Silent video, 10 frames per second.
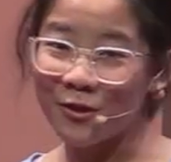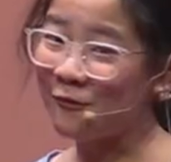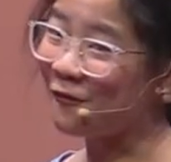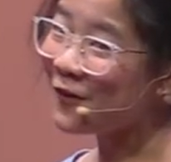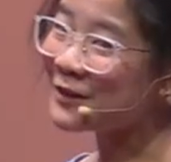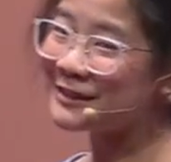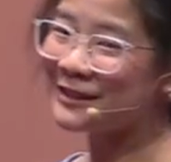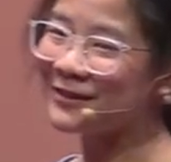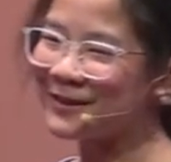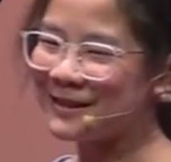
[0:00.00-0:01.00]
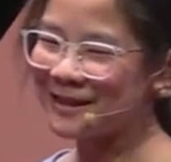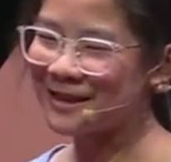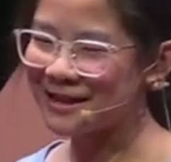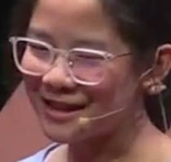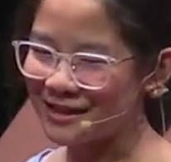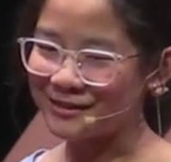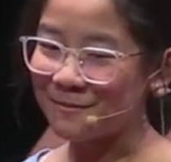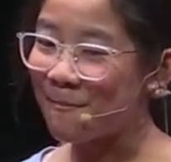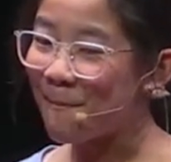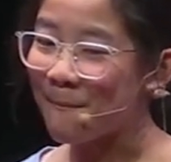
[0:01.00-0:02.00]
The first ingredient
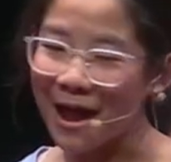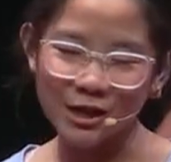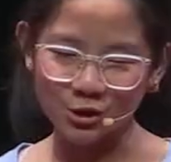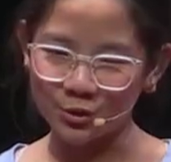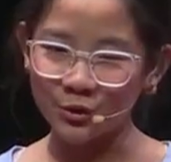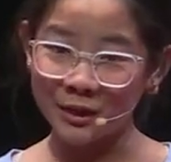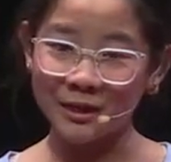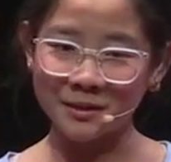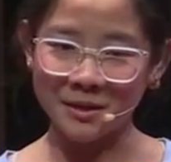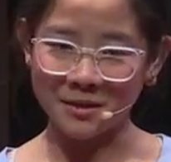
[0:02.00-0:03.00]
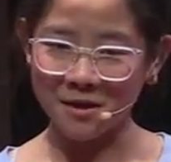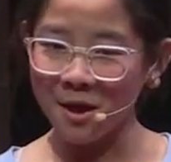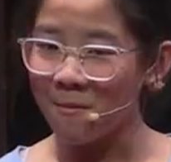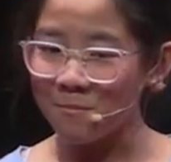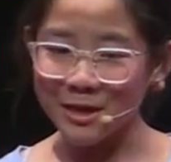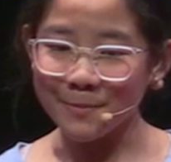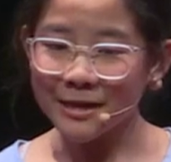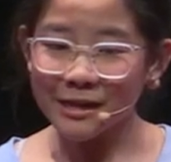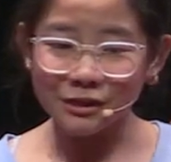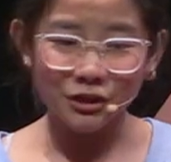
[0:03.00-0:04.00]
is magical thinking.
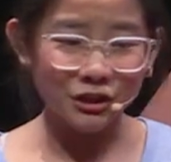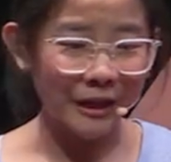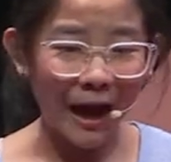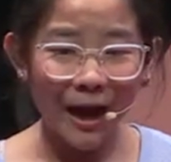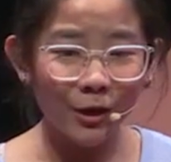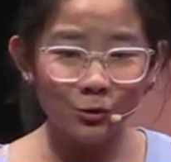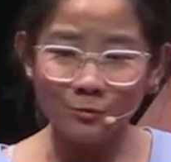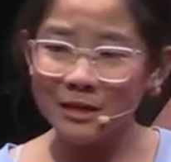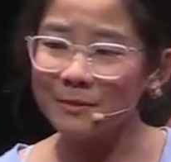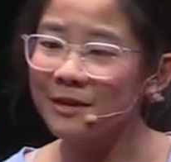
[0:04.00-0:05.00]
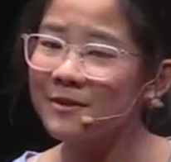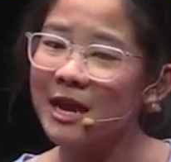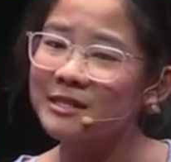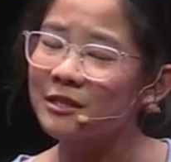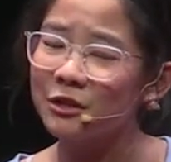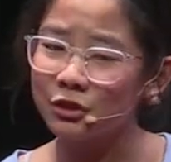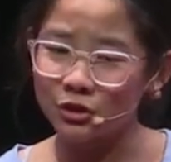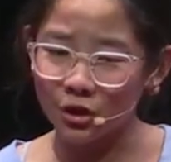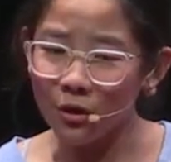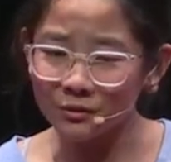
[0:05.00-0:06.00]
Maybe as a child, or maybe even as an
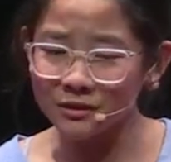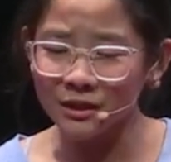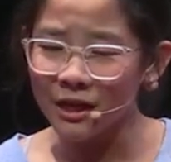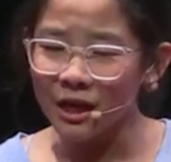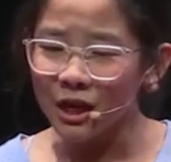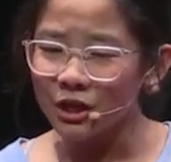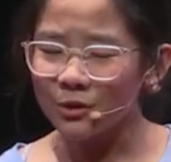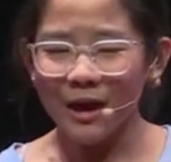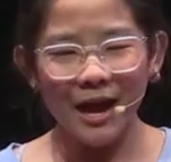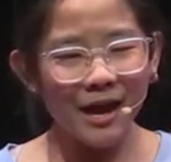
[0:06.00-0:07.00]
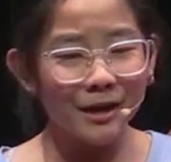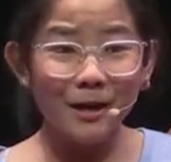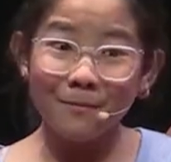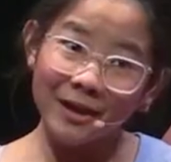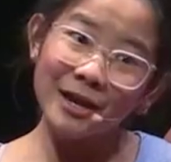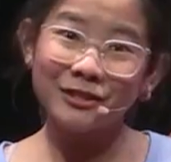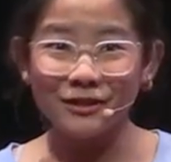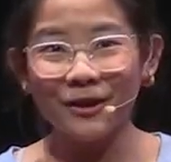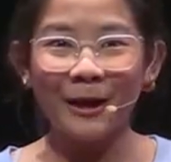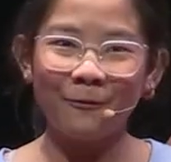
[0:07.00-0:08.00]
adult, you had an
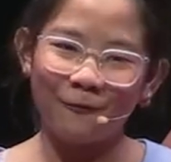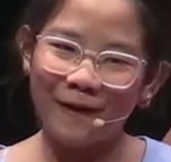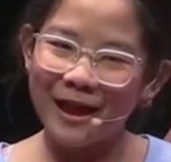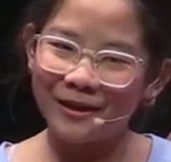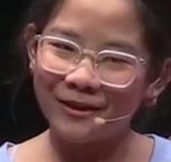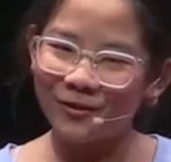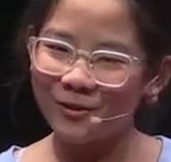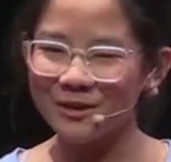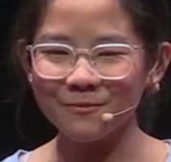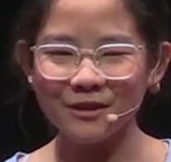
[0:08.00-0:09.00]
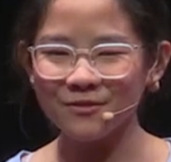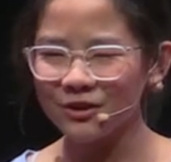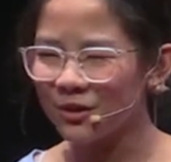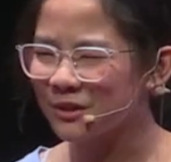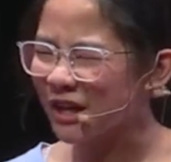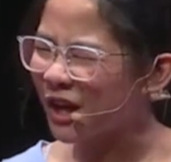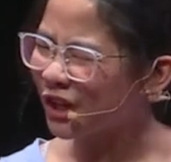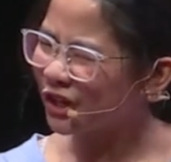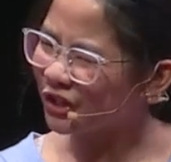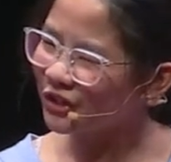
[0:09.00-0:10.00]
imaginary friend, or maybe even owned
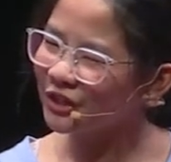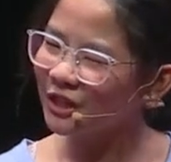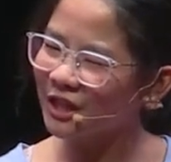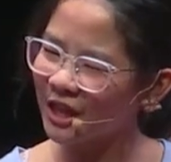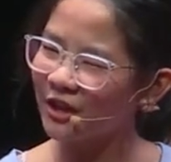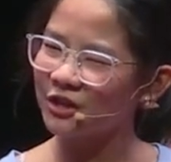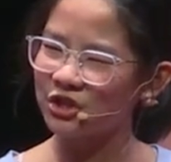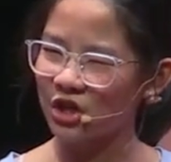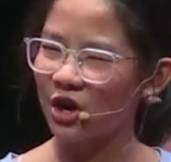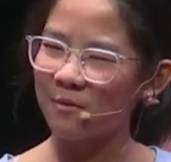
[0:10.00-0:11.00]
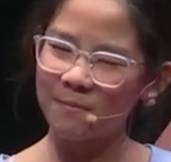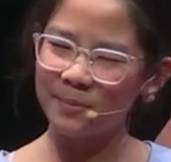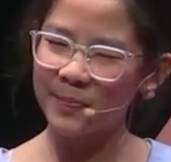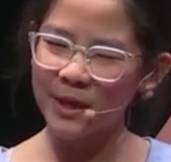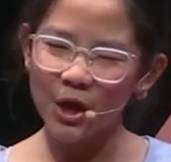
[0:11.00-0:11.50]
a good luck charm.